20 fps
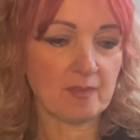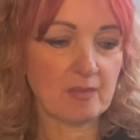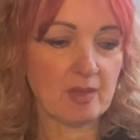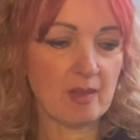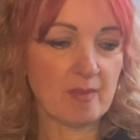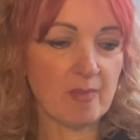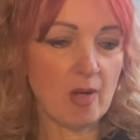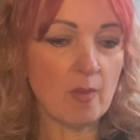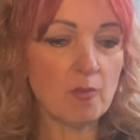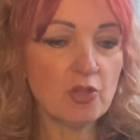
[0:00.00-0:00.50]

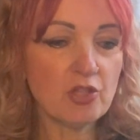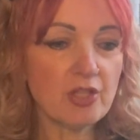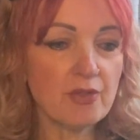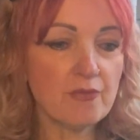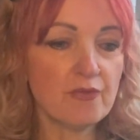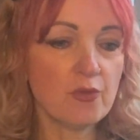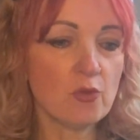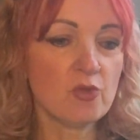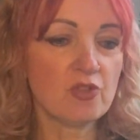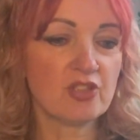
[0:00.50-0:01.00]
But I'm looking
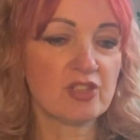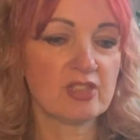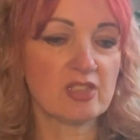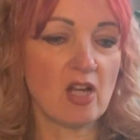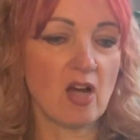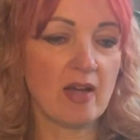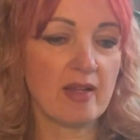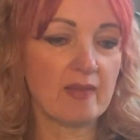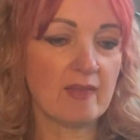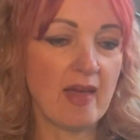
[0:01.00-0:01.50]
forward to
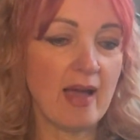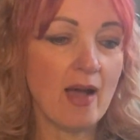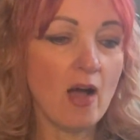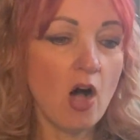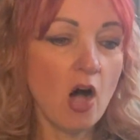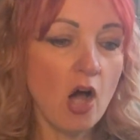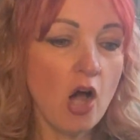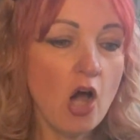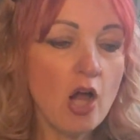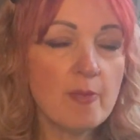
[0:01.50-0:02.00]
starting that.
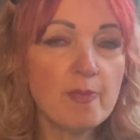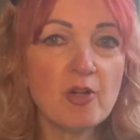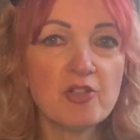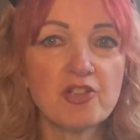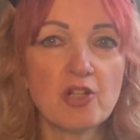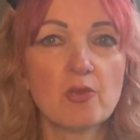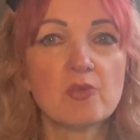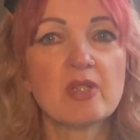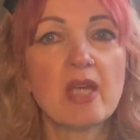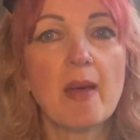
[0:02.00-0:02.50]
I hope I
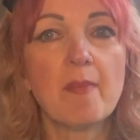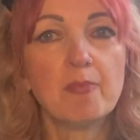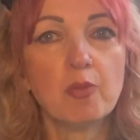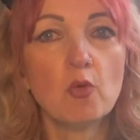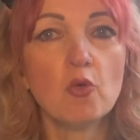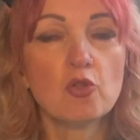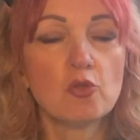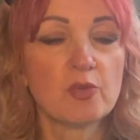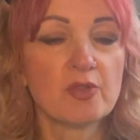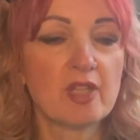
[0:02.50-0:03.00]
don't get
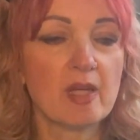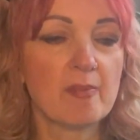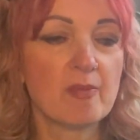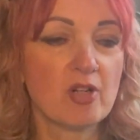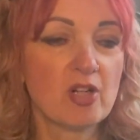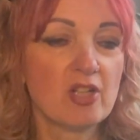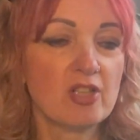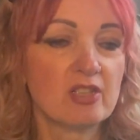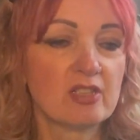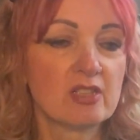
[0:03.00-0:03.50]
bored with it
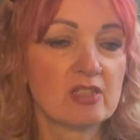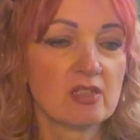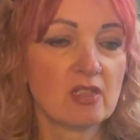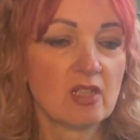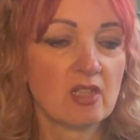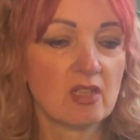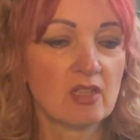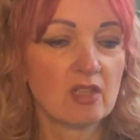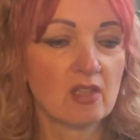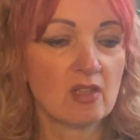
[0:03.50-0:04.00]
because
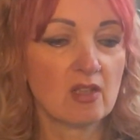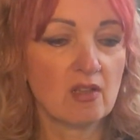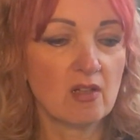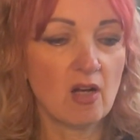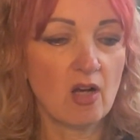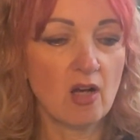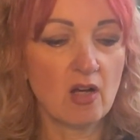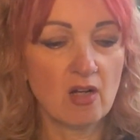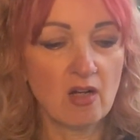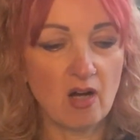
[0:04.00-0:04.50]

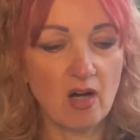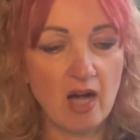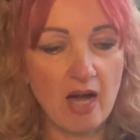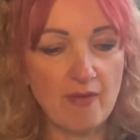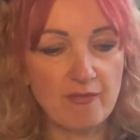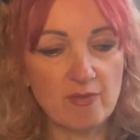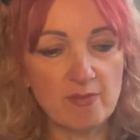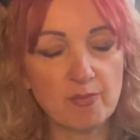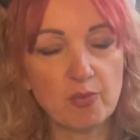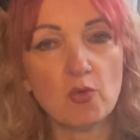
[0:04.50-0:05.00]
I
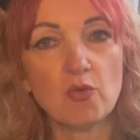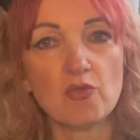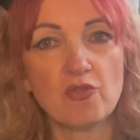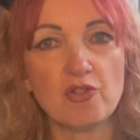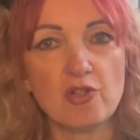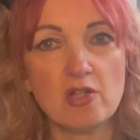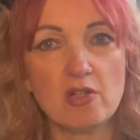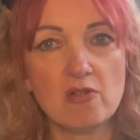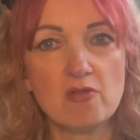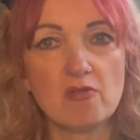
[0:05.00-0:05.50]
haven't bought
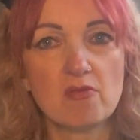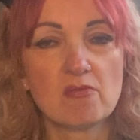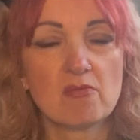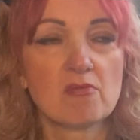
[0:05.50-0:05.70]
new.